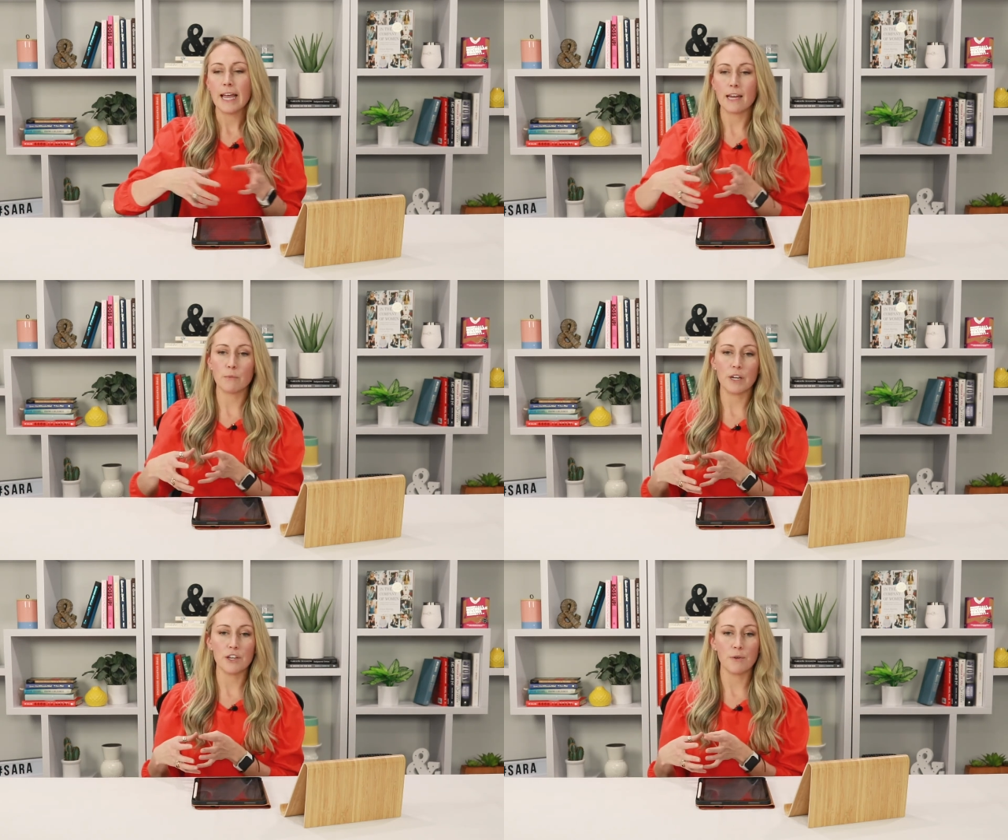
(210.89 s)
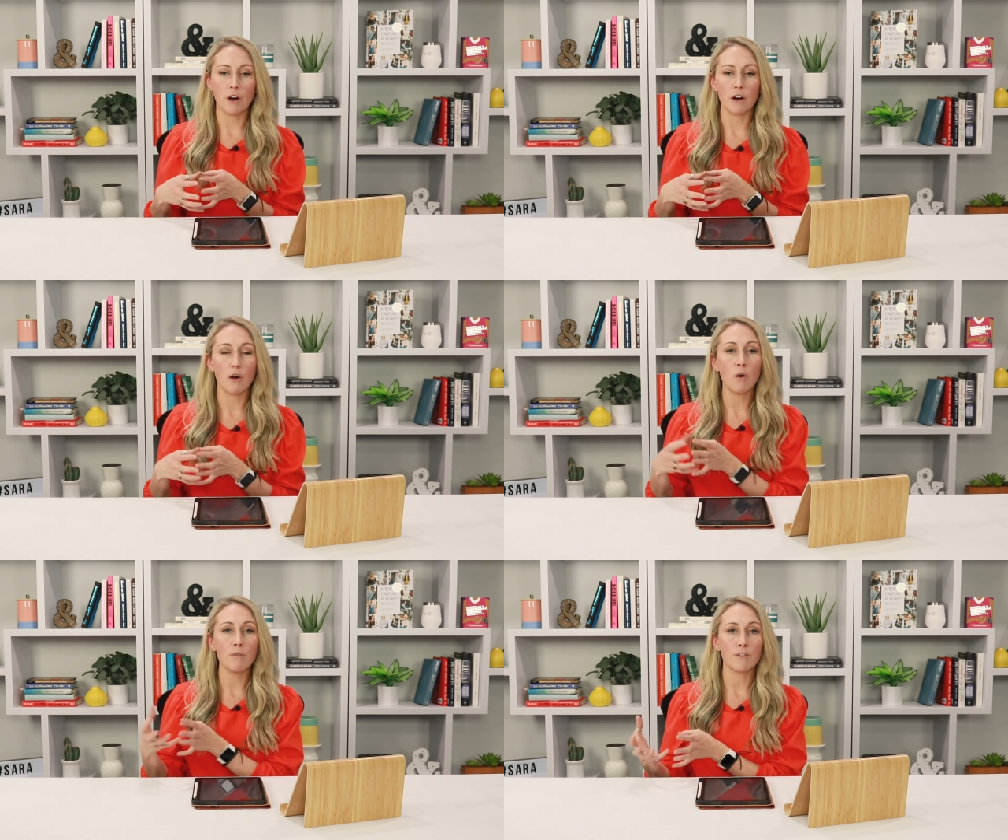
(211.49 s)
and when you
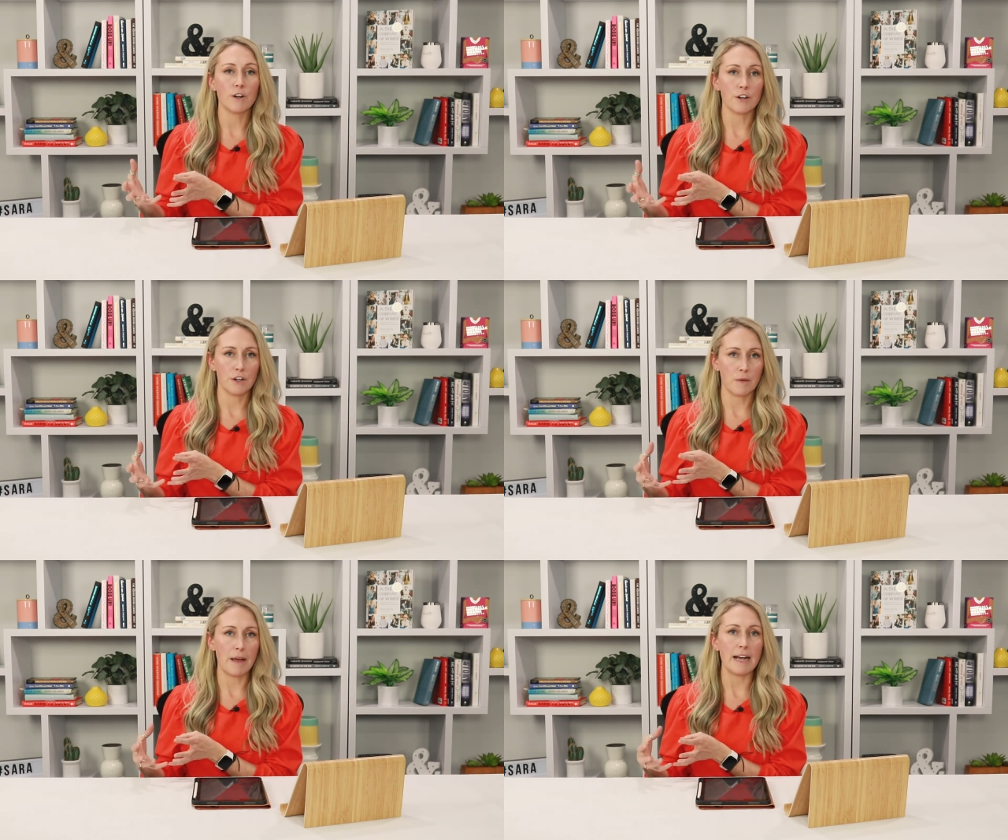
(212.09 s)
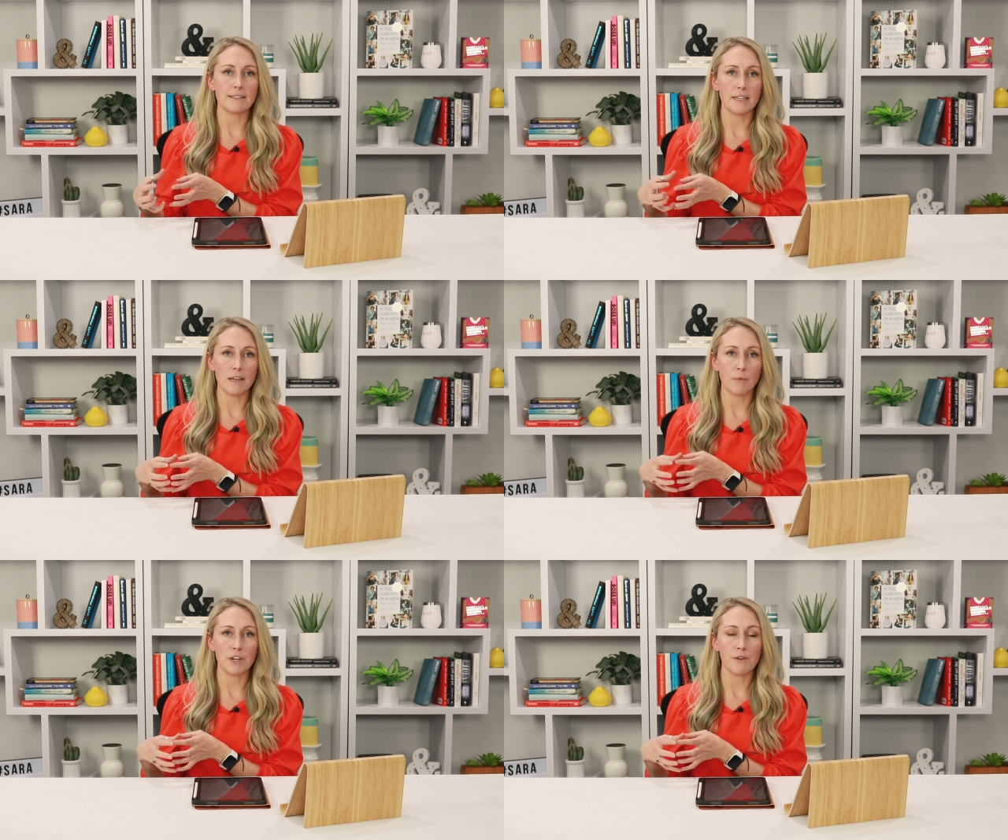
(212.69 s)
are over your
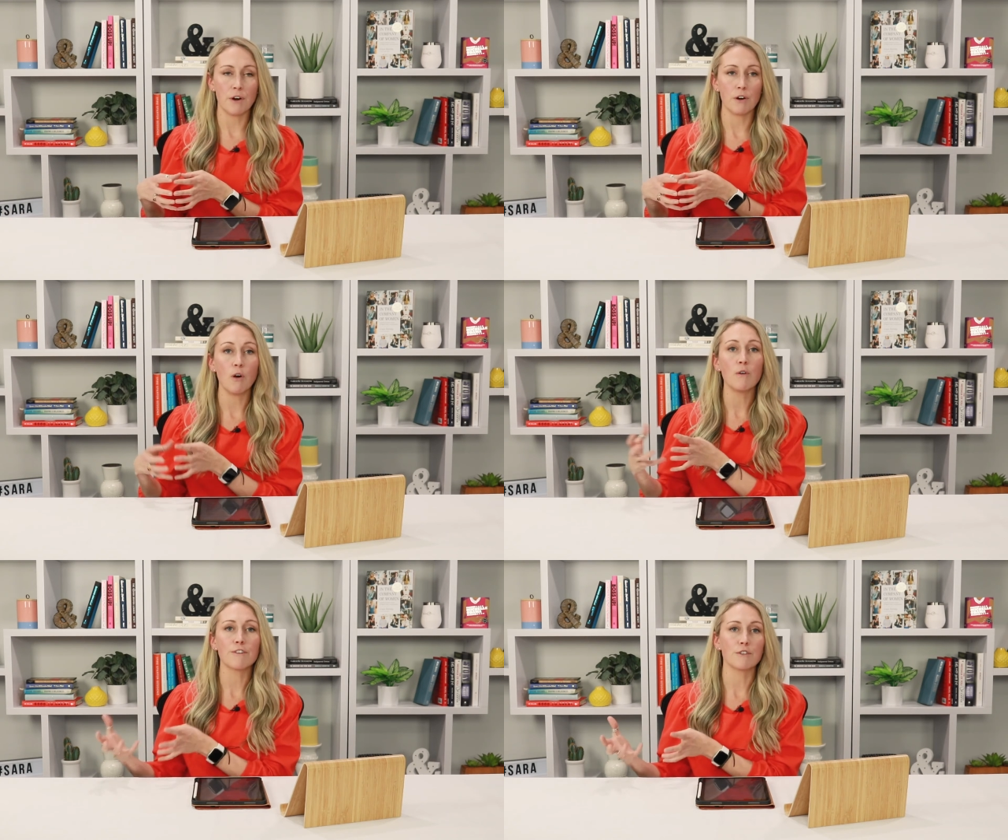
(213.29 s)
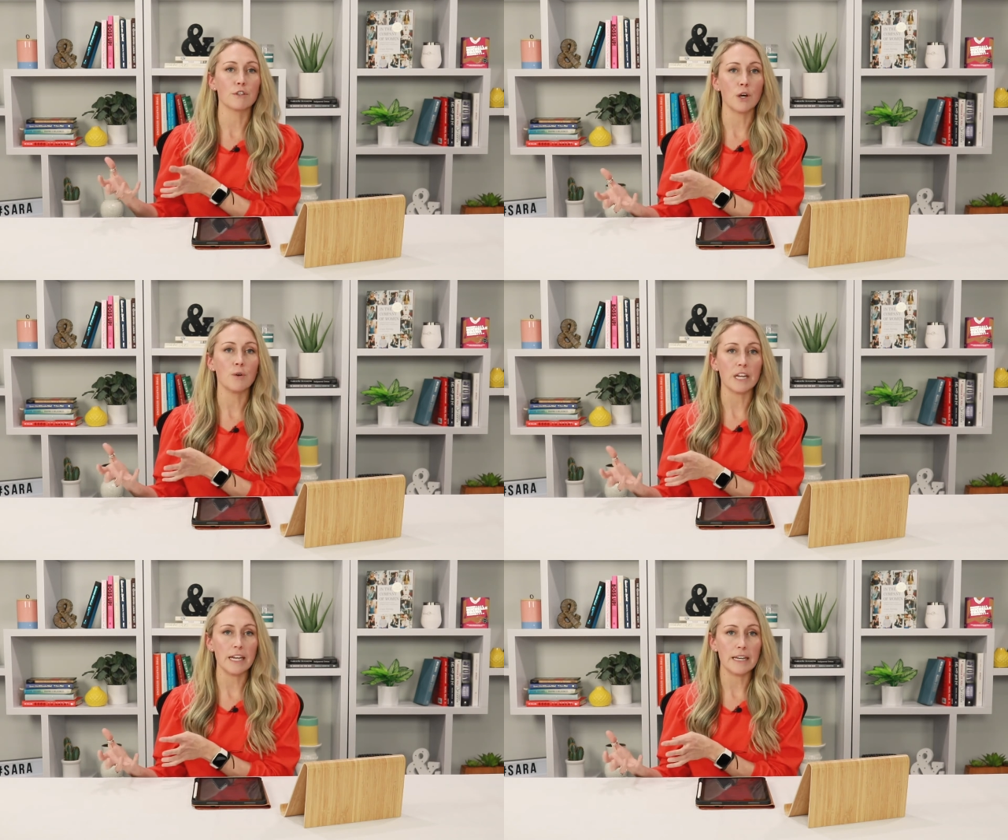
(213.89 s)
capacity when you are
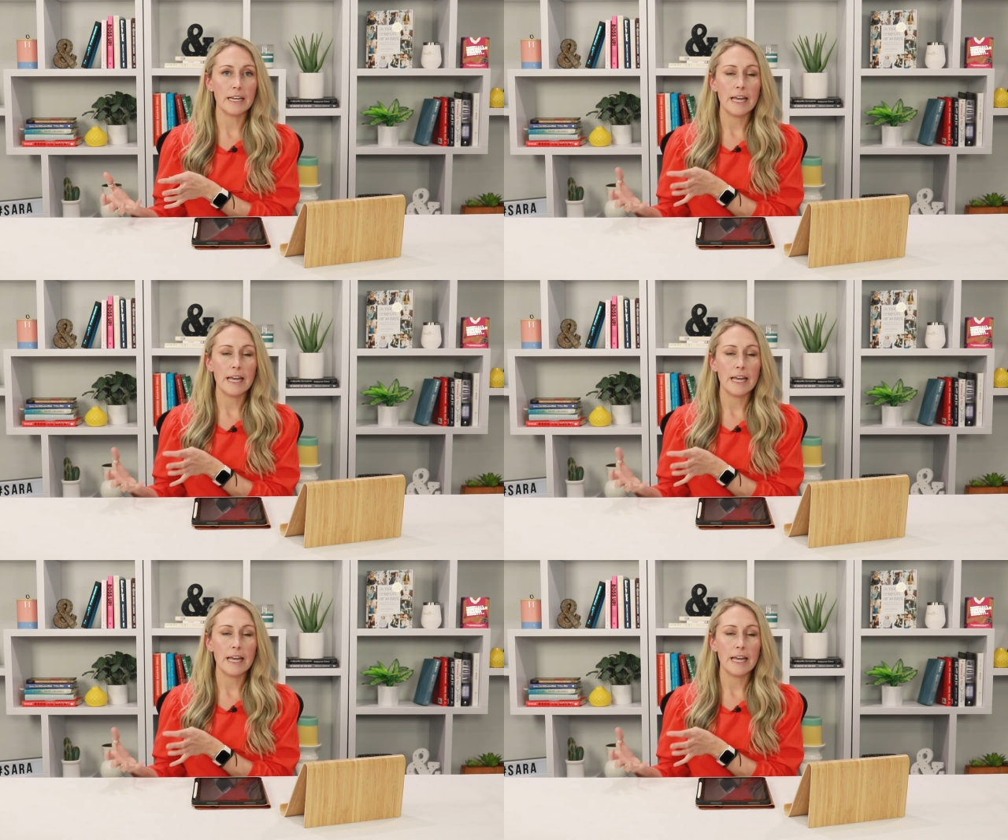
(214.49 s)
overloaded